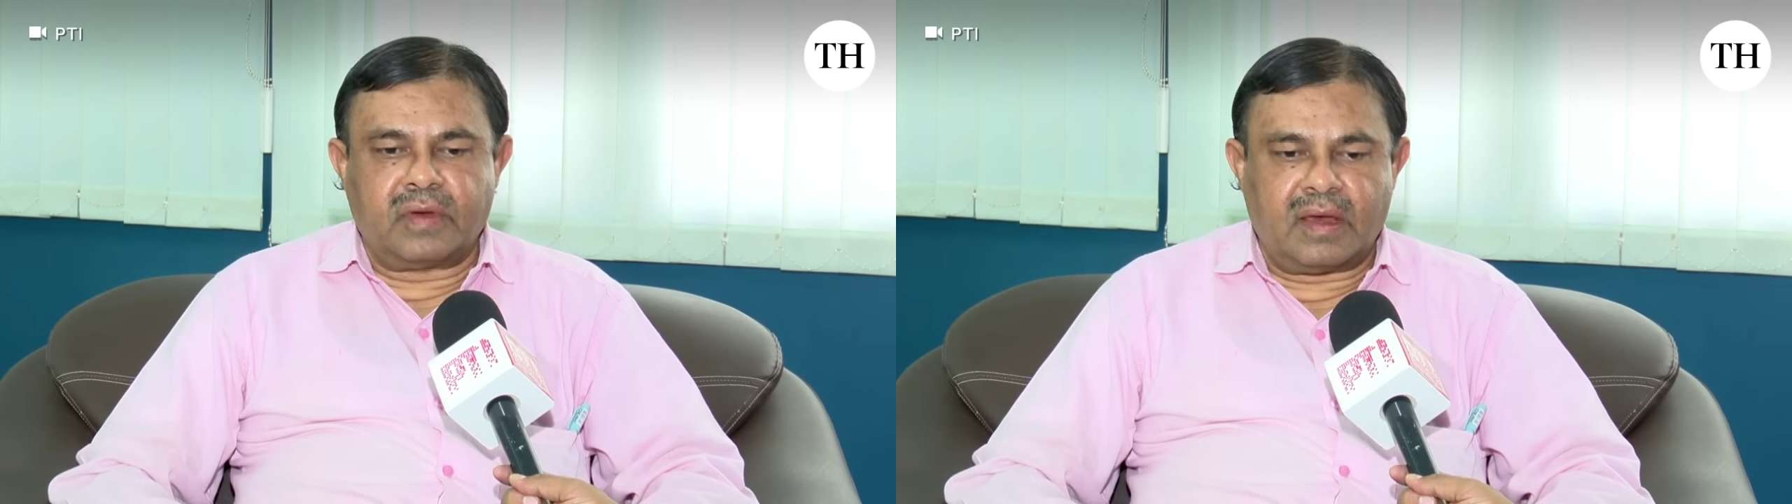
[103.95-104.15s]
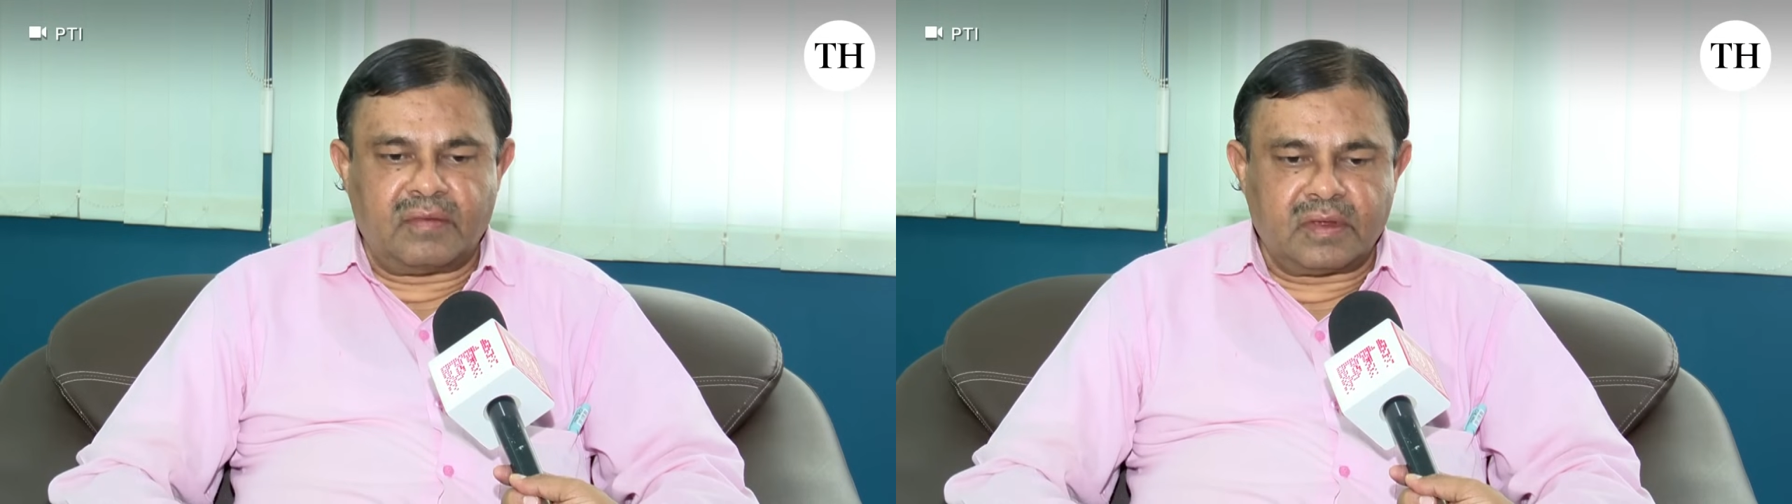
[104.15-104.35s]

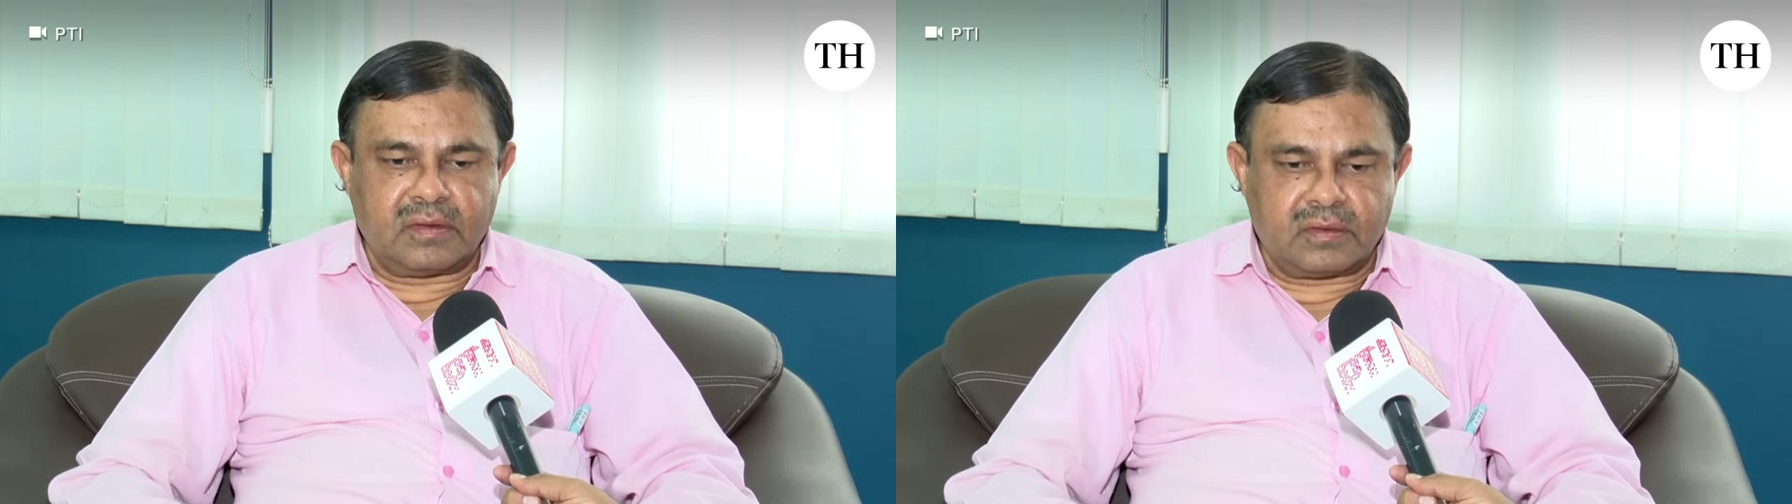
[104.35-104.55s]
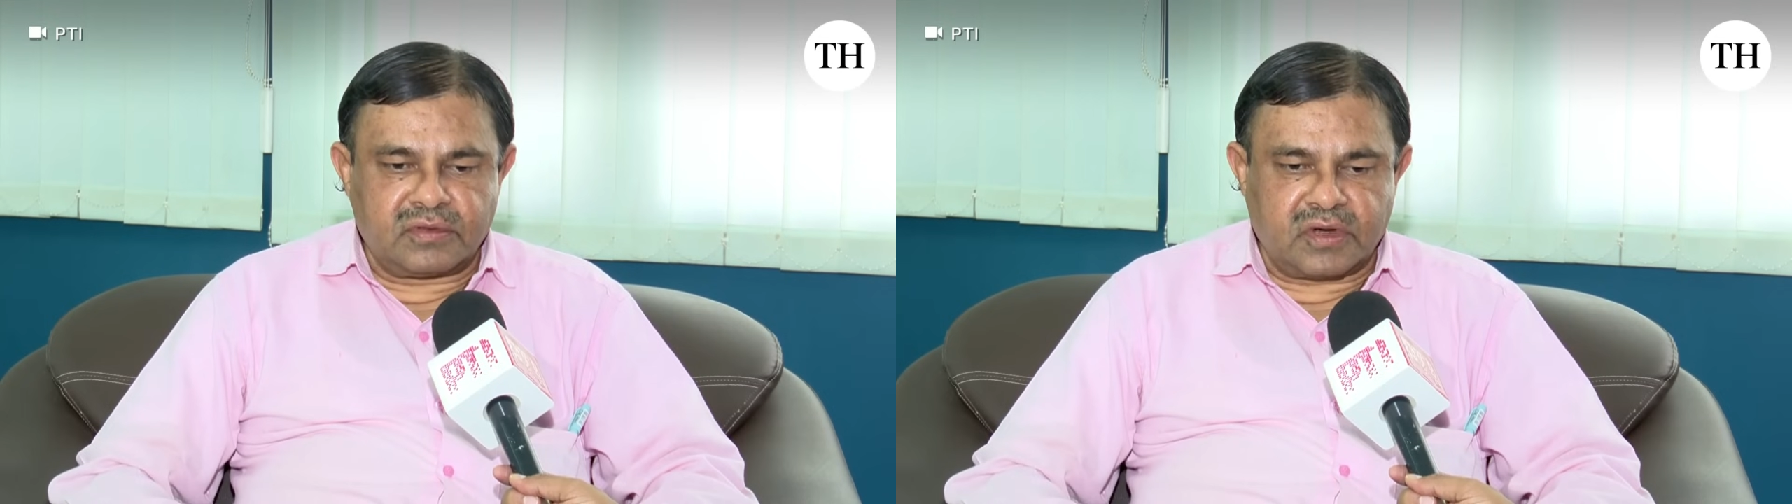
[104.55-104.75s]

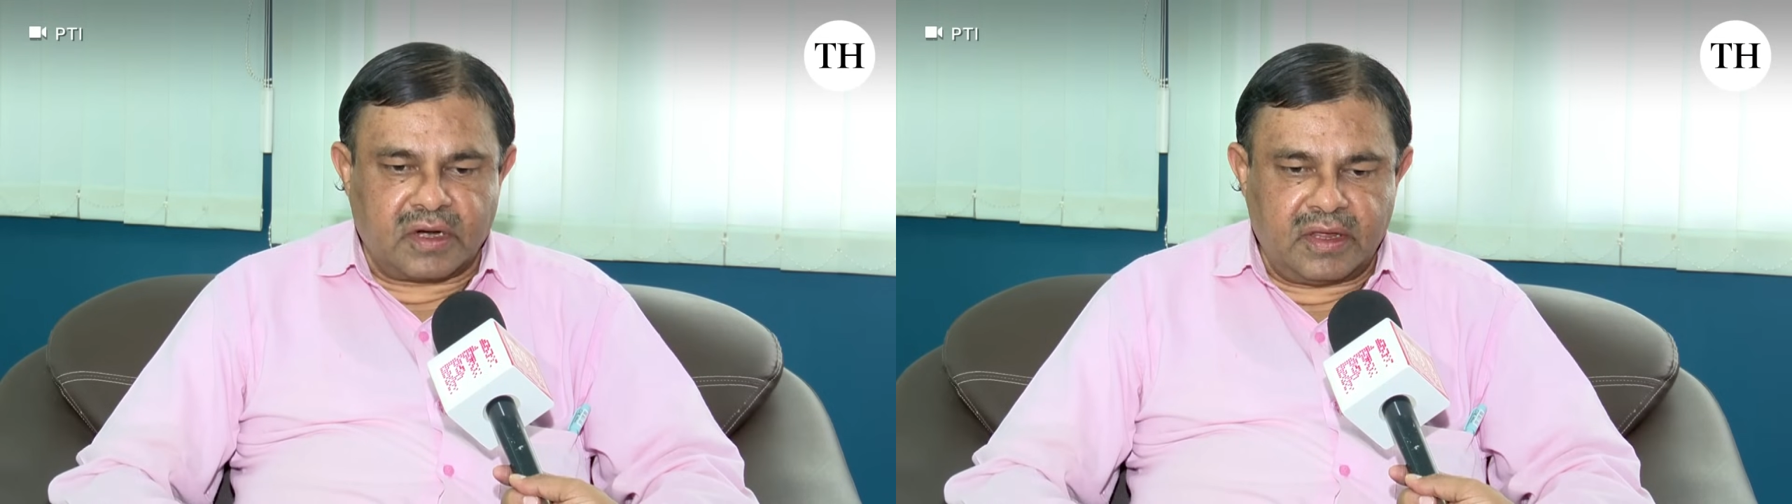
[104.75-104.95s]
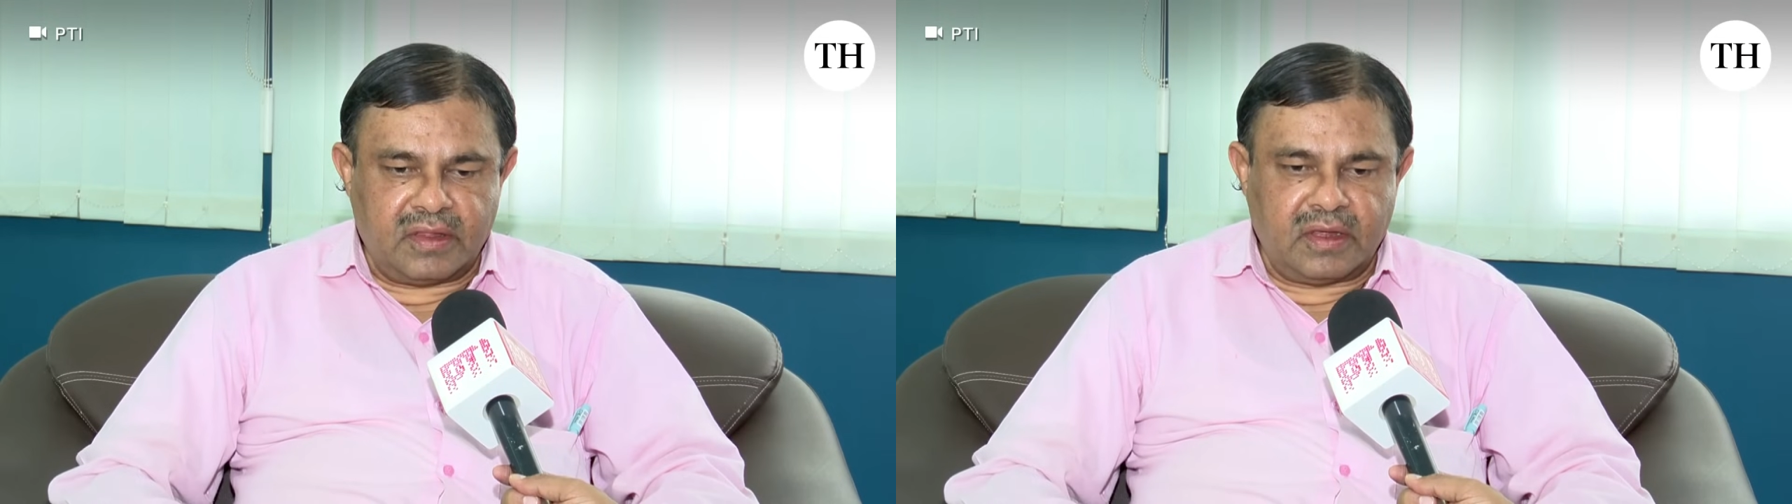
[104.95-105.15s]
having studied